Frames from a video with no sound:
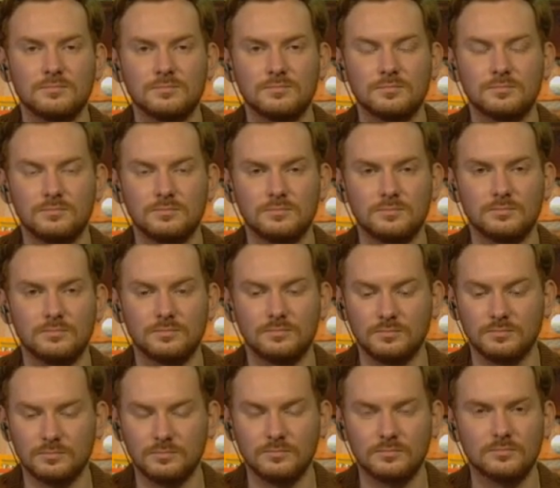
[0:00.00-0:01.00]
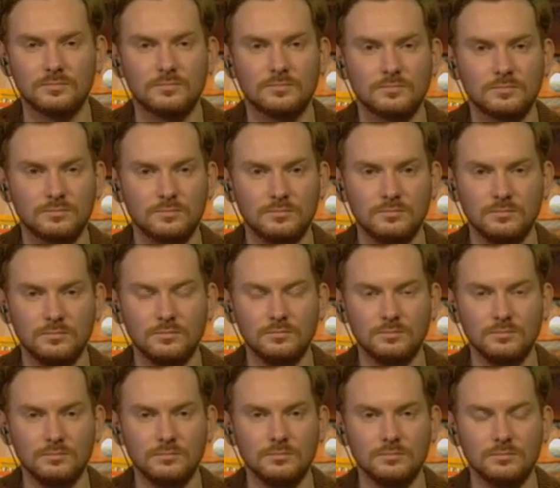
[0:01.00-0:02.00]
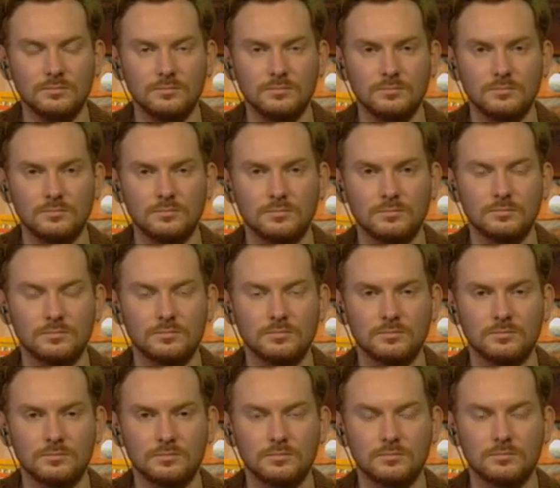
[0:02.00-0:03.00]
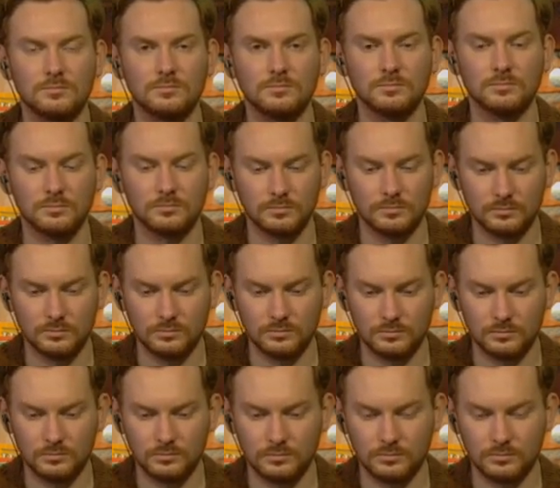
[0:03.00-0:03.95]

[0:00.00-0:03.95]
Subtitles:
The person shown says nothing.